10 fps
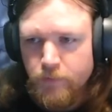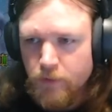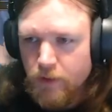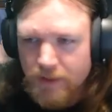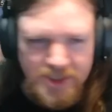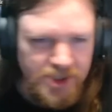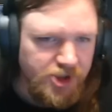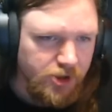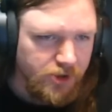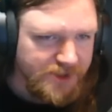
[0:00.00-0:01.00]
That's
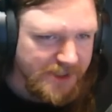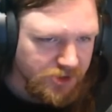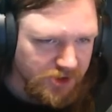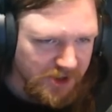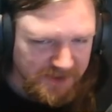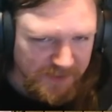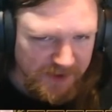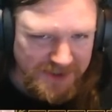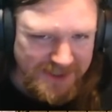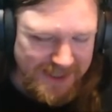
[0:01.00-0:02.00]
actually the other downside, is
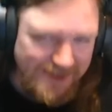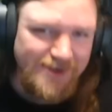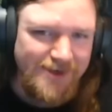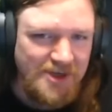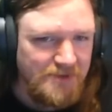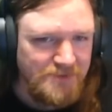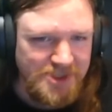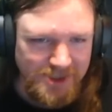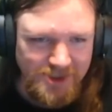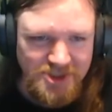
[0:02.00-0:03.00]
because technically I'm
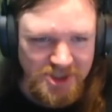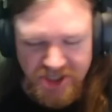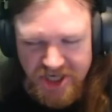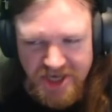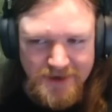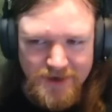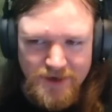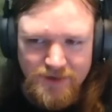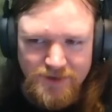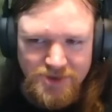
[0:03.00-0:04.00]
still a duchy,
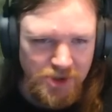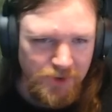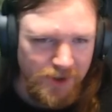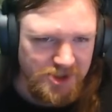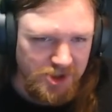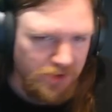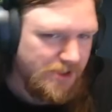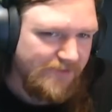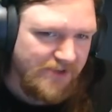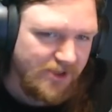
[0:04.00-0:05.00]
so I don't
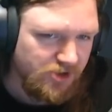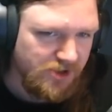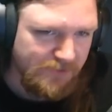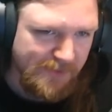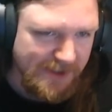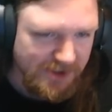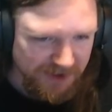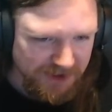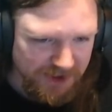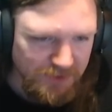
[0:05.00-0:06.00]
have the extra diplomats,
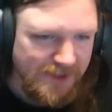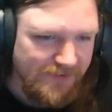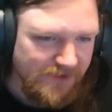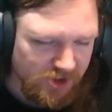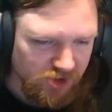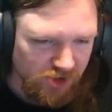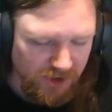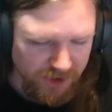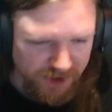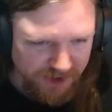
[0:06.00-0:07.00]
I don't have the extra
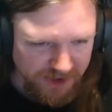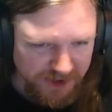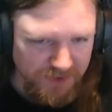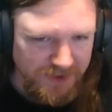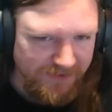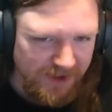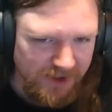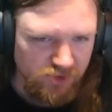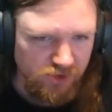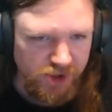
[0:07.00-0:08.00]
cultures, and I don't have the
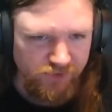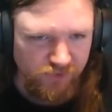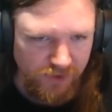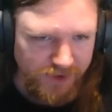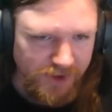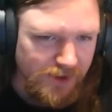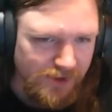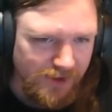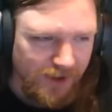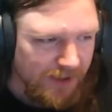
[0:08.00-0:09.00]
extra generals
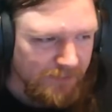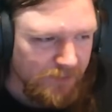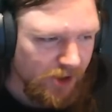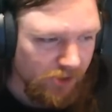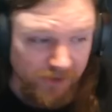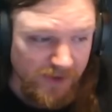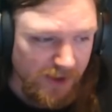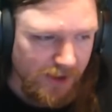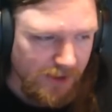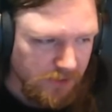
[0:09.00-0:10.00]
that an empire or even a
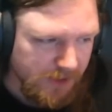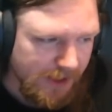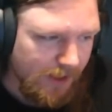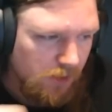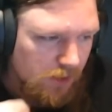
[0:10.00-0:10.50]
kingdom allow.